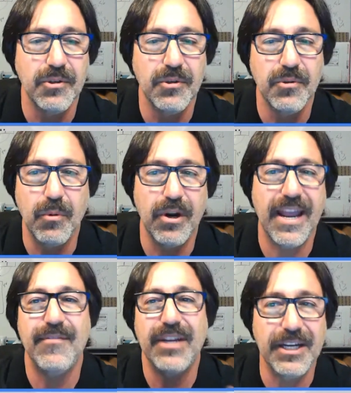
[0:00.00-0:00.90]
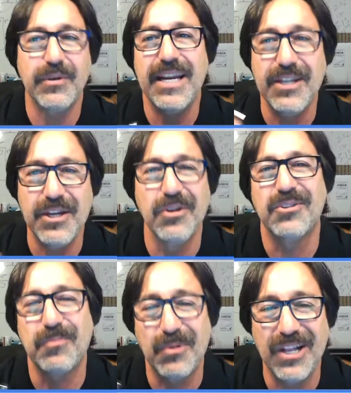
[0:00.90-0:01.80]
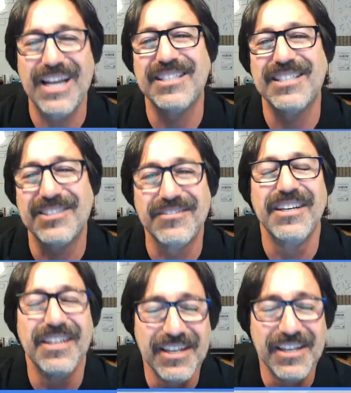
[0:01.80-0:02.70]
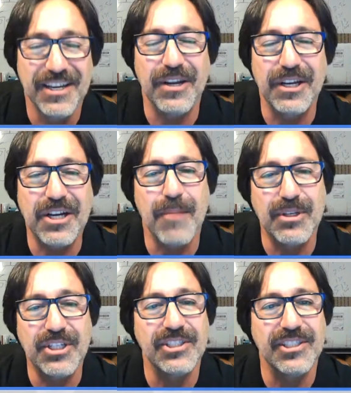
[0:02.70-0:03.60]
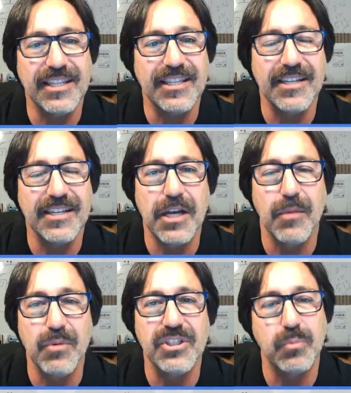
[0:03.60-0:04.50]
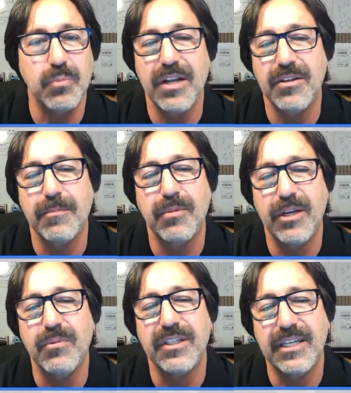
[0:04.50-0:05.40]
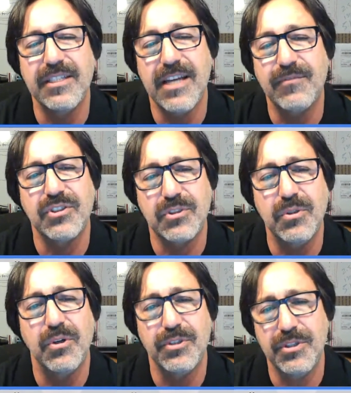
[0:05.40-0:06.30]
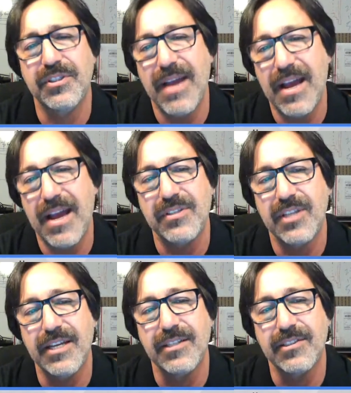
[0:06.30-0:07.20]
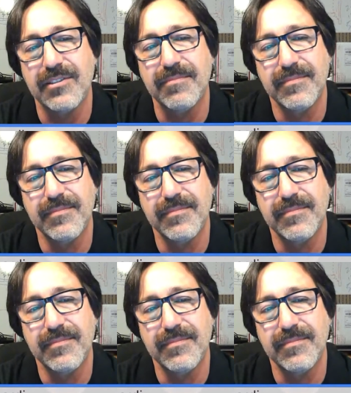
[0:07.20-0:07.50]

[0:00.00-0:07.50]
We weren't having any grandiose plans of any competitions at that time. We just wanted to play with kids after school using math and science.